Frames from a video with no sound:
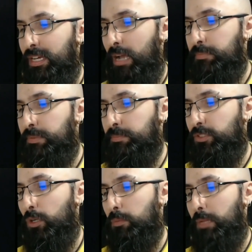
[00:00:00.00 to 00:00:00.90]
I'm from
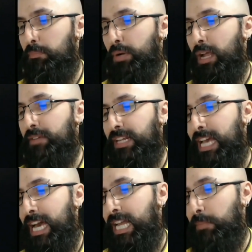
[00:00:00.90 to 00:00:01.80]
Somei Private
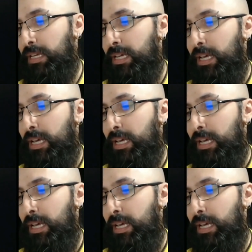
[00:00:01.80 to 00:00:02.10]
Academy.